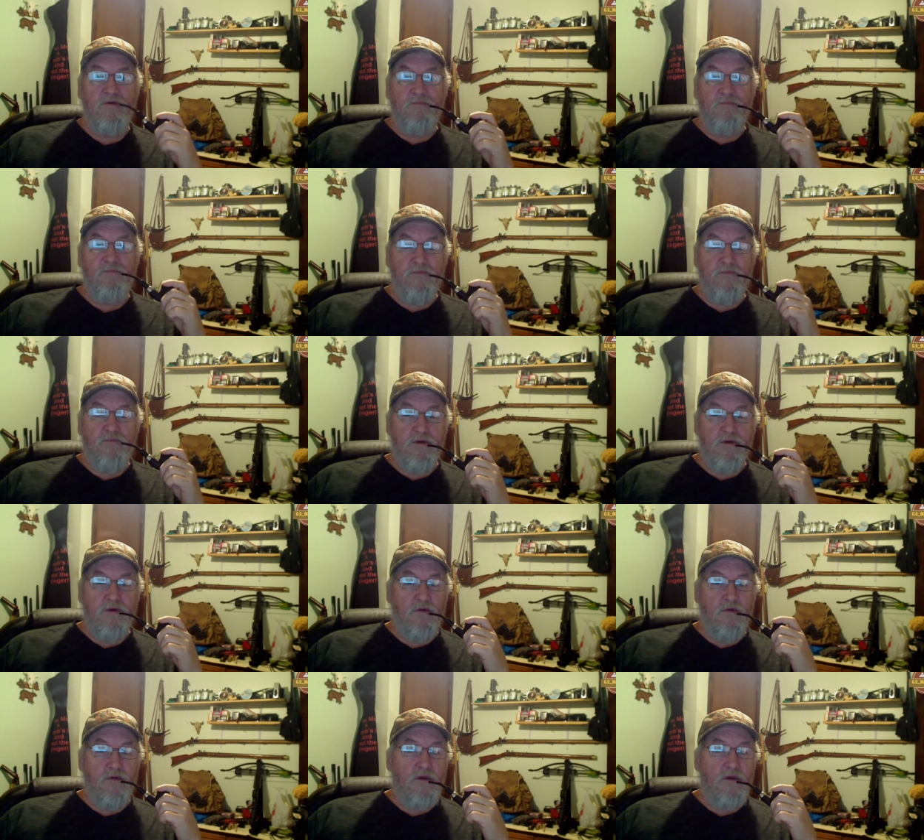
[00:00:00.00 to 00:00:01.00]
Been doing a
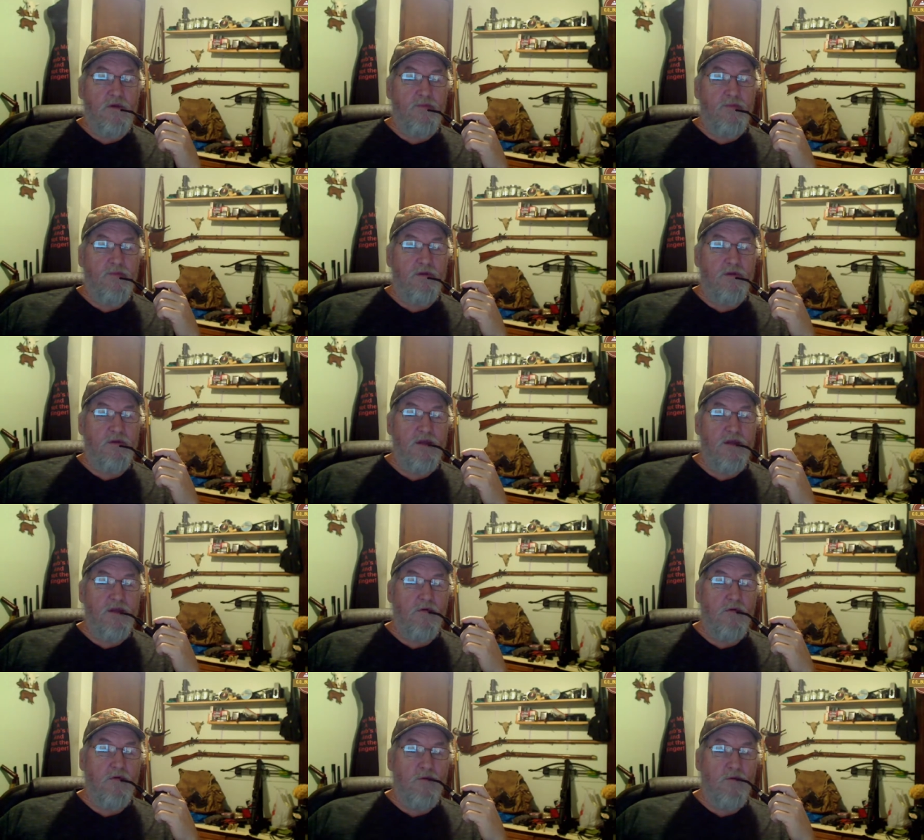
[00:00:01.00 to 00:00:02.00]
little bit of
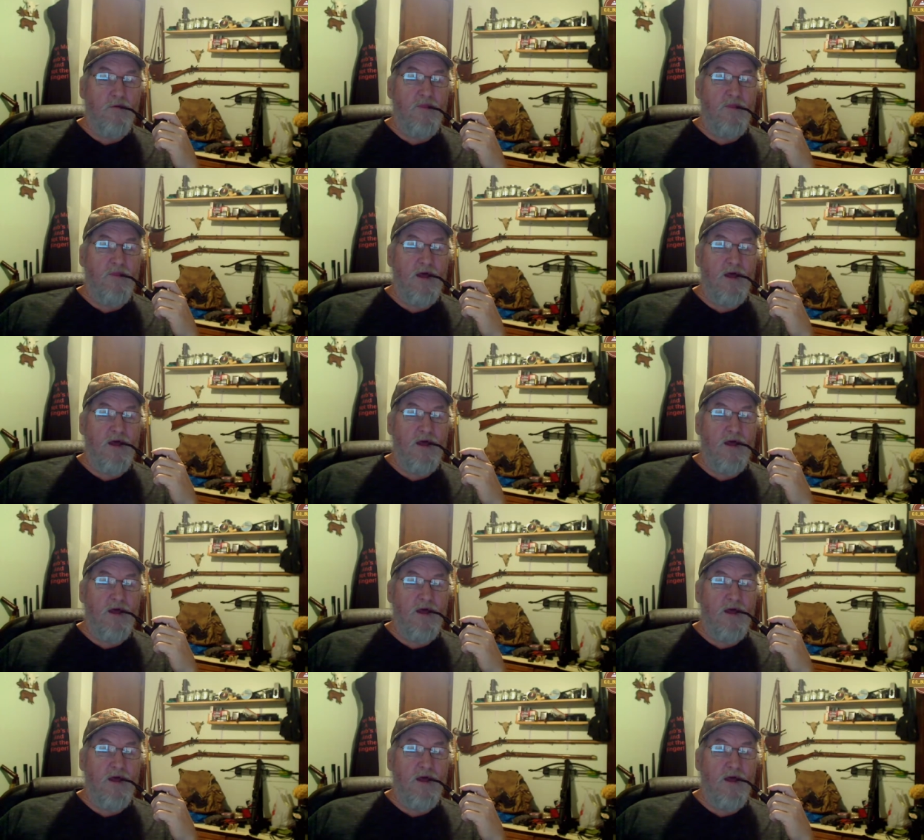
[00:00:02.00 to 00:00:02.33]
tinkering with that